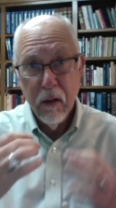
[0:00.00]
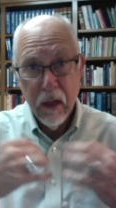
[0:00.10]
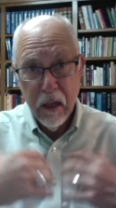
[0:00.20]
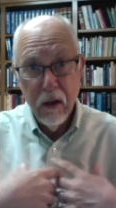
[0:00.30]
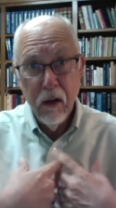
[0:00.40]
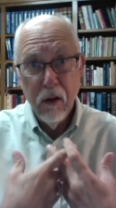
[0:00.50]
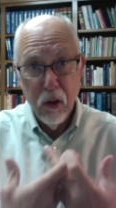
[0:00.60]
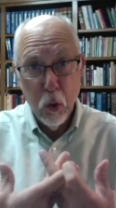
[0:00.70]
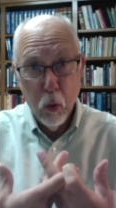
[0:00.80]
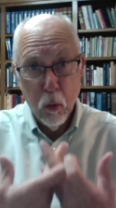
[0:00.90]
in
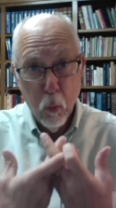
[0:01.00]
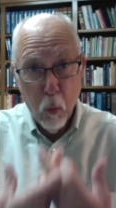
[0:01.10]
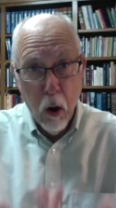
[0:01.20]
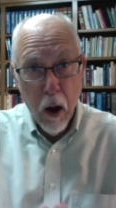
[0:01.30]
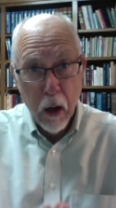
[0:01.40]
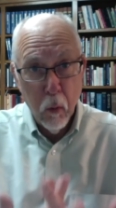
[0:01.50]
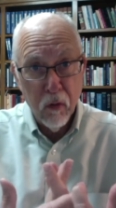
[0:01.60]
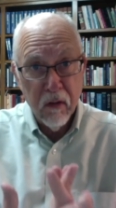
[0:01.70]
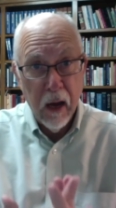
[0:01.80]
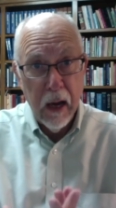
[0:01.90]
your walk
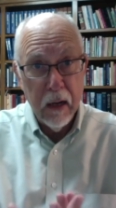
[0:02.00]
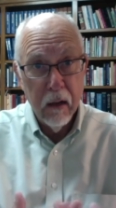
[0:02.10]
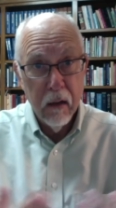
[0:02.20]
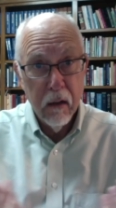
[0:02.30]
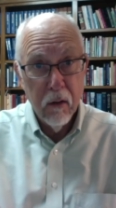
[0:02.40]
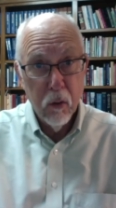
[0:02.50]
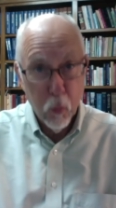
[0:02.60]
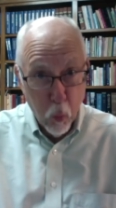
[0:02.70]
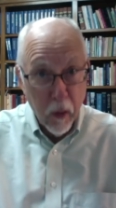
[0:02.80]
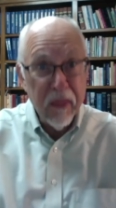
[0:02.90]
with God,
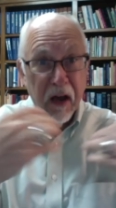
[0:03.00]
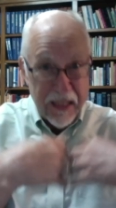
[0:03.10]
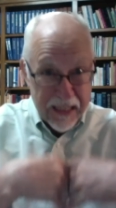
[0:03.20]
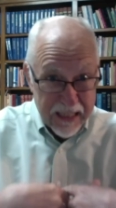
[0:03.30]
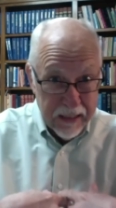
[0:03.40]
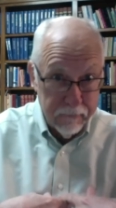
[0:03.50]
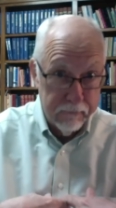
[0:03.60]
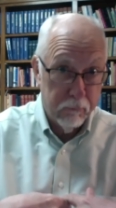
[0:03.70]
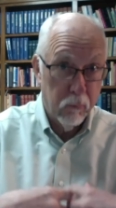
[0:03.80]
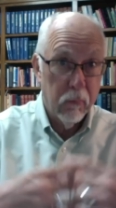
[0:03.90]
with us
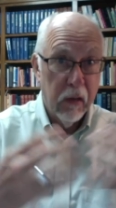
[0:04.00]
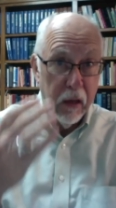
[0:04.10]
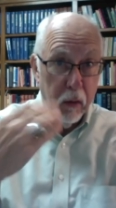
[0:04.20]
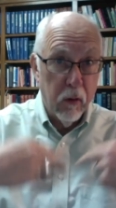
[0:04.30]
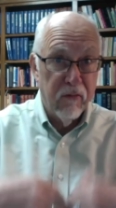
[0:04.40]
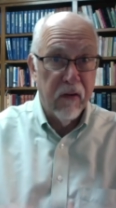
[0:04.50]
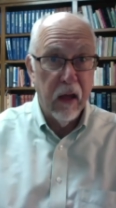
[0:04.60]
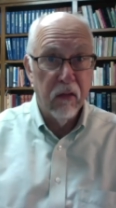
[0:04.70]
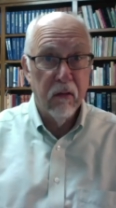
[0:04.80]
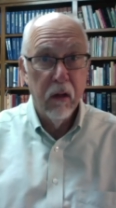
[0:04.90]
here at
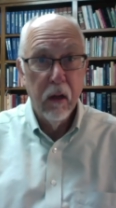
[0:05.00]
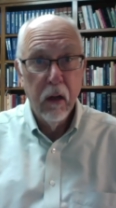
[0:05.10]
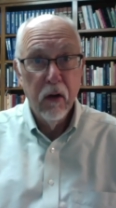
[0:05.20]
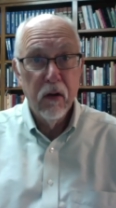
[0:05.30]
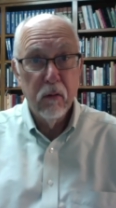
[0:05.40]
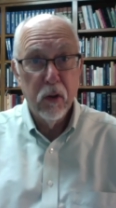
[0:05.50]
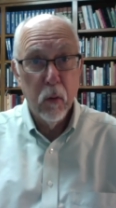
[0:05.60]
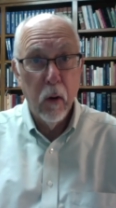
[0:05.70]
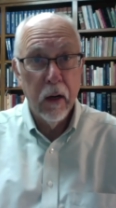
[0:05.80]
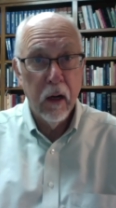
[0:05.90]
Faith, to
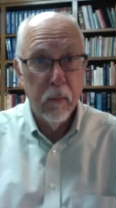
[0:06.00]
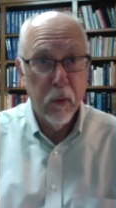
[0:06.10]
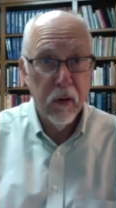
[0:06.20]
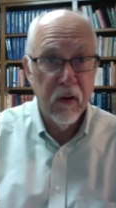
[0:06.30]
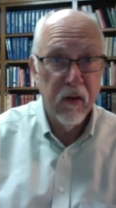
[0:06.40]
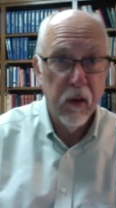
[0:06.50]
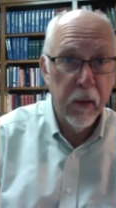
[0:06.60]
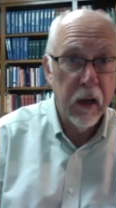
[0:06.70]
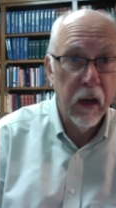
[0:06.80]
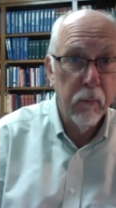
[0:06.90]
join and
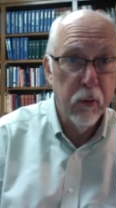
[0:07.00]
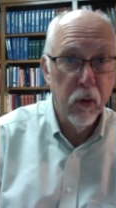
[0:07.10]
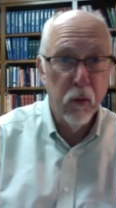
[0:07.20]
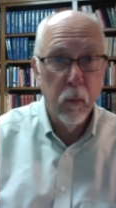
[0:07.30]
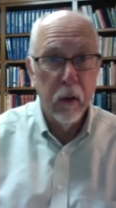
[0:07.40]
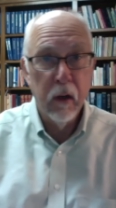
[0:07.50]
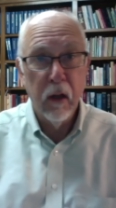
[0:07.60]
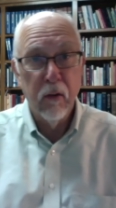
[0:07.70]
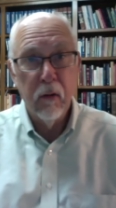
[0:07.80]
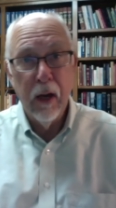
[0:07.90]
participate and build one
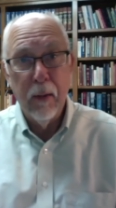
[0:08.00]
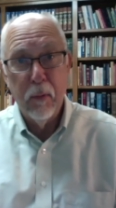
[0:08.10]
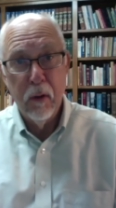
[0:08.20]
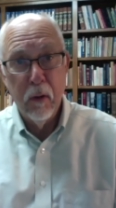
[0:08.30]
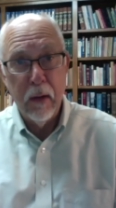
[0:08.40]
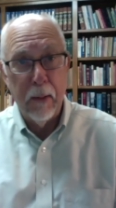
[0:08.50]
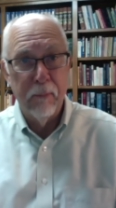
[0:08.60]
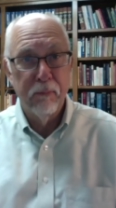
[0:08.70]
another up. Okay.